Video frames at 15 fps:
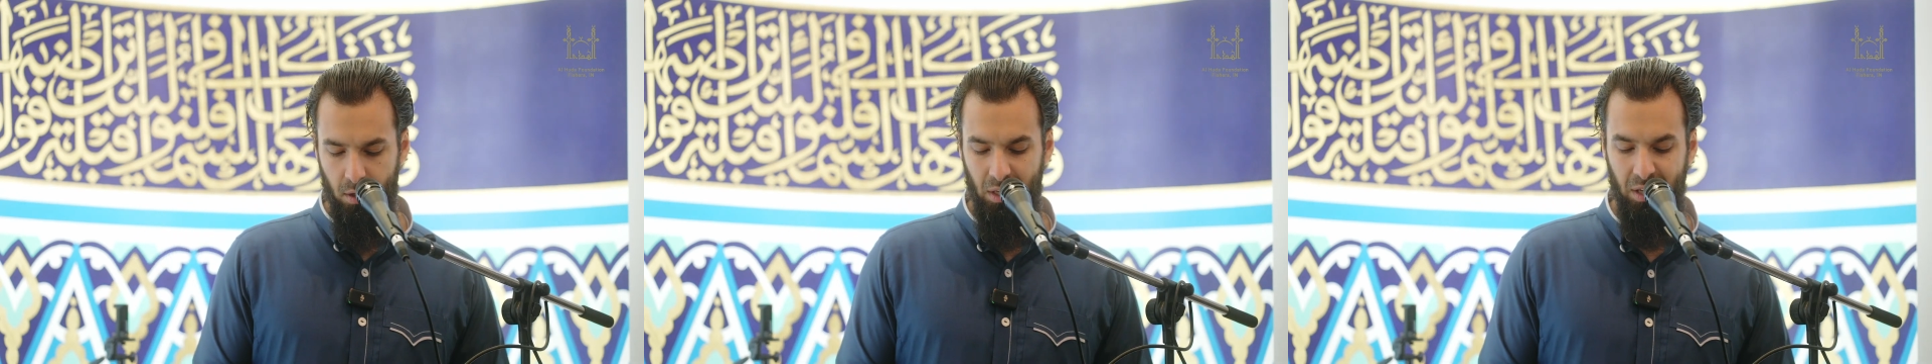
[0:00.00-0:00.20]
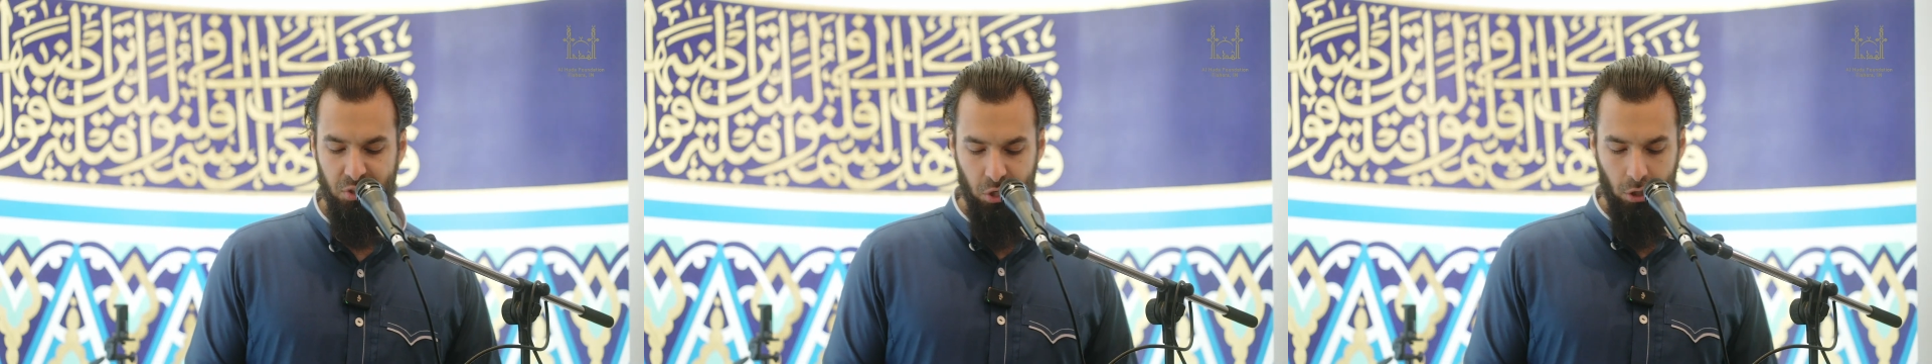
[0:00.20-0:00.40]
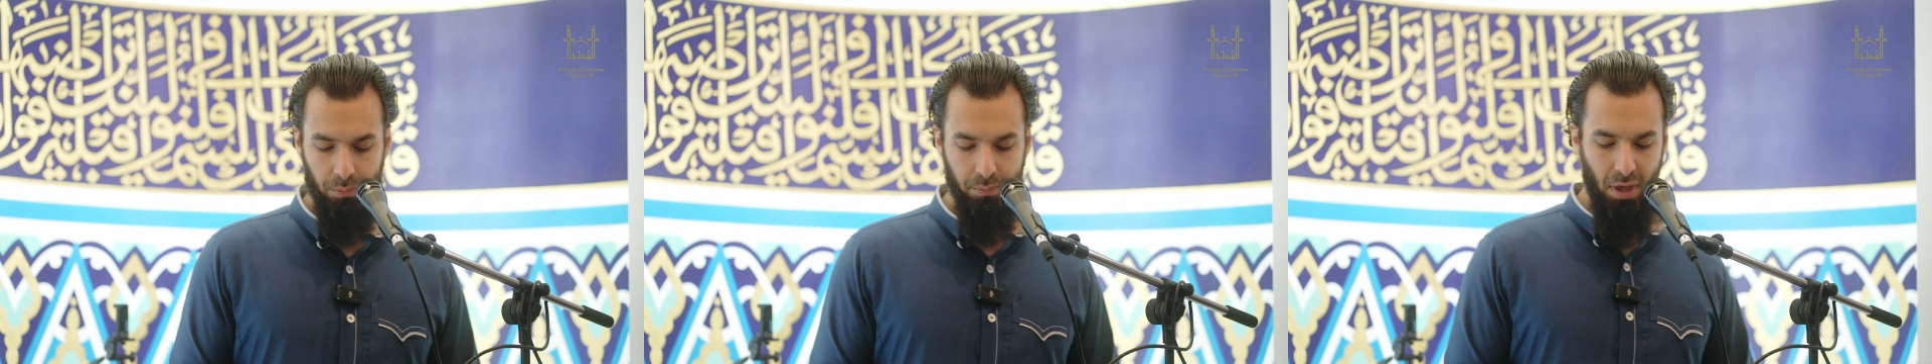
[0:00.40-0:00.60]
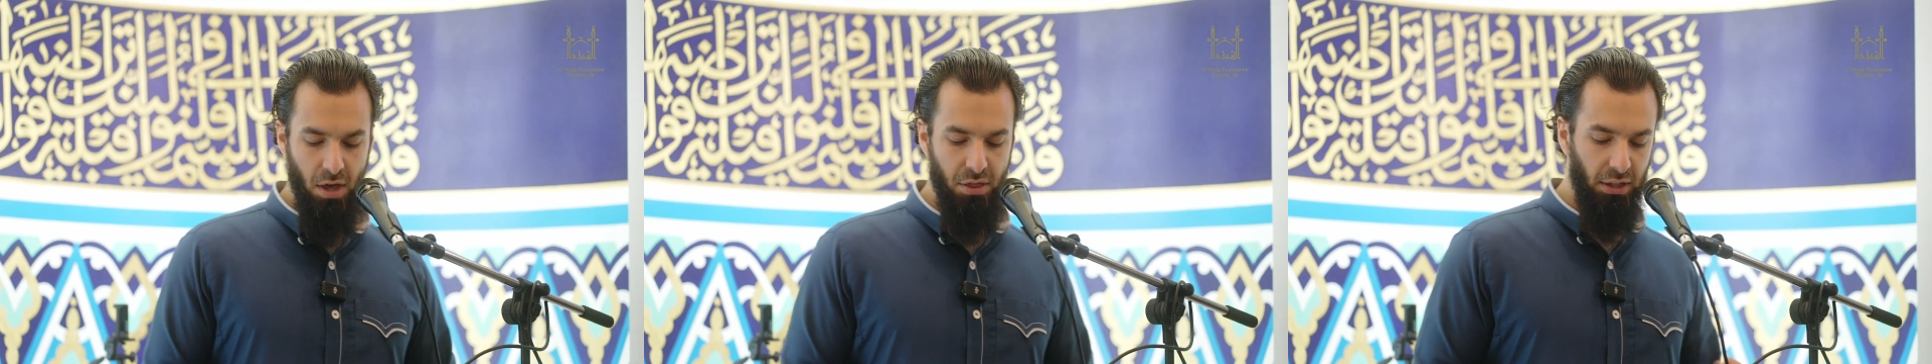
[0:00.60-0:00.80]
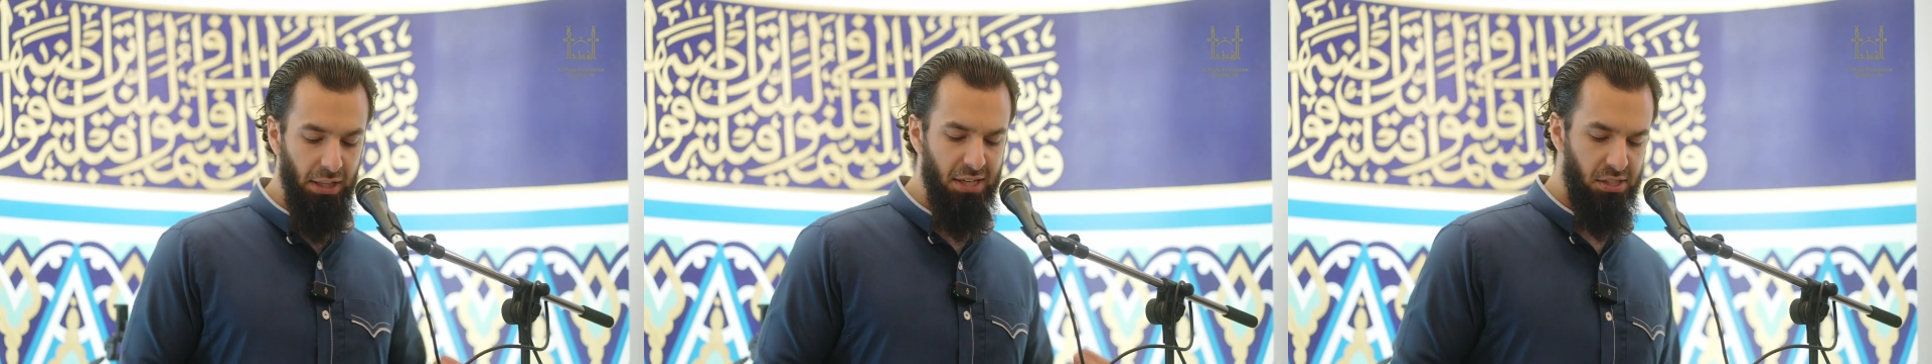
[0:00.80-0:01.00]
easier.
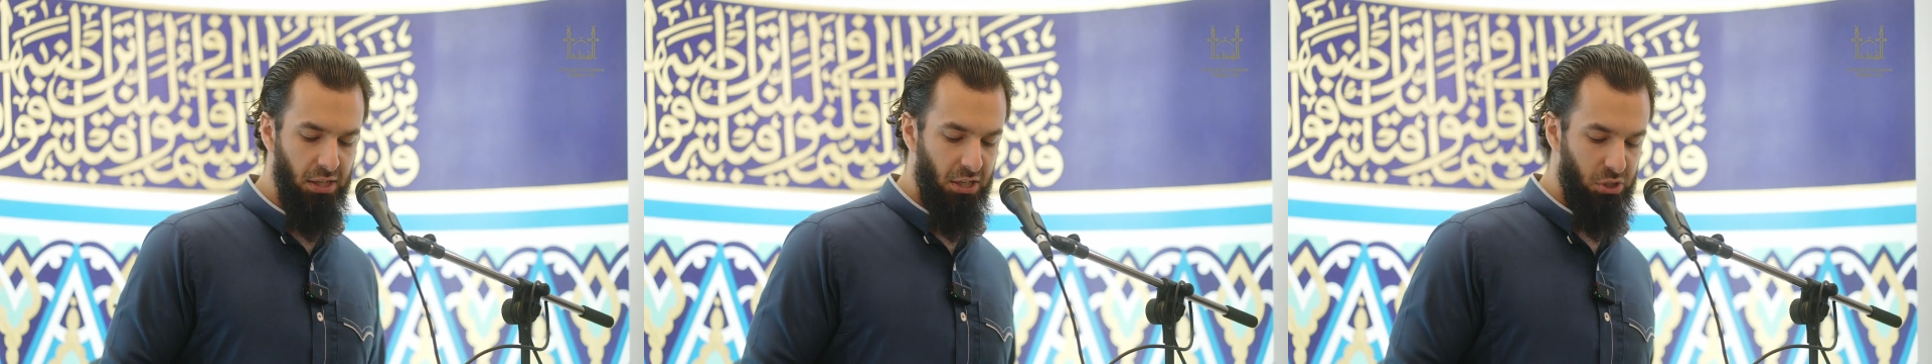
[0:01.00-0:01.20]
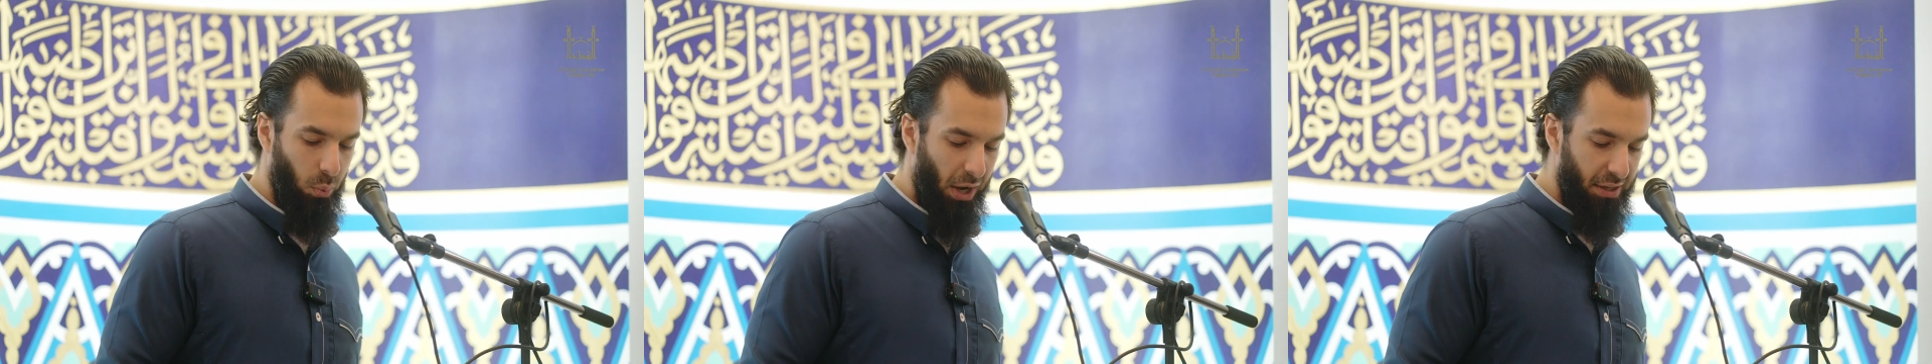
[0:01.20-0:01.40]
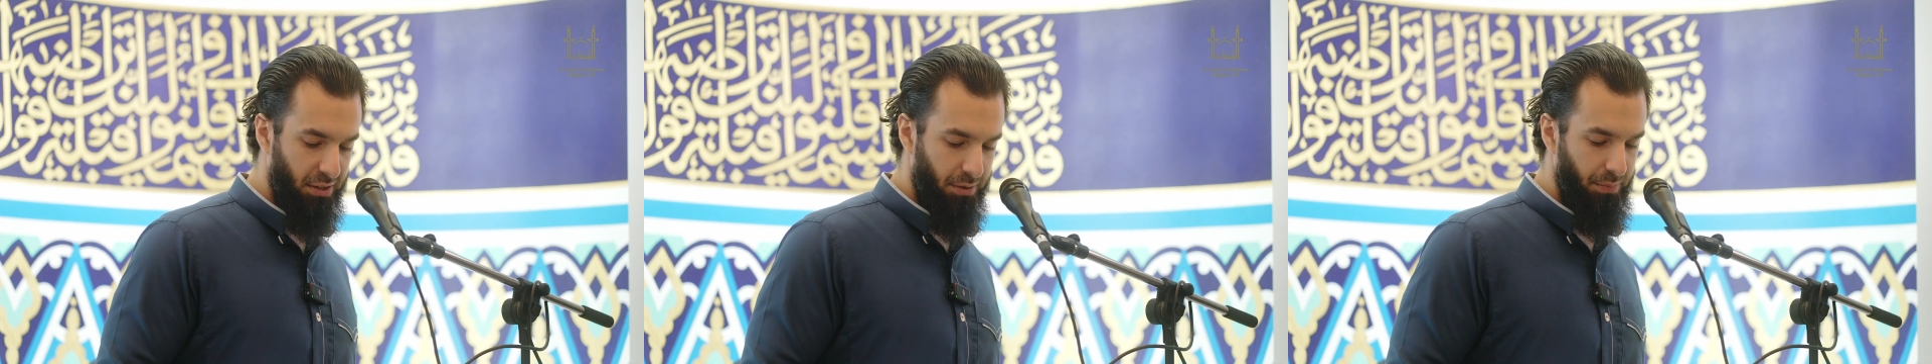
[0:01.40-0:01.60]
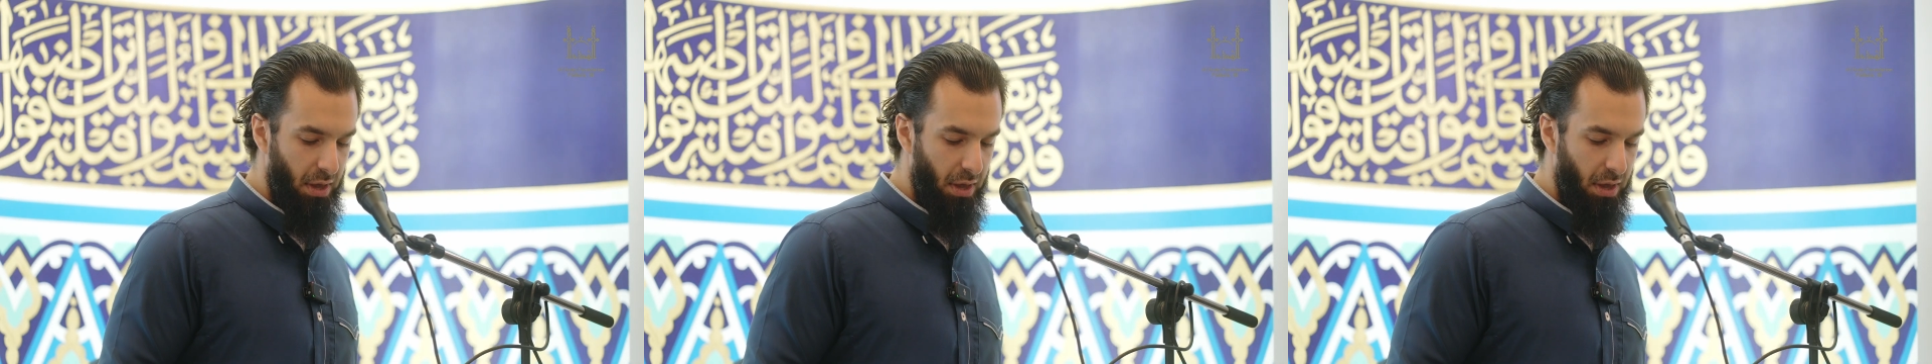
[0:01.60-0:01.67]
The lesson is what?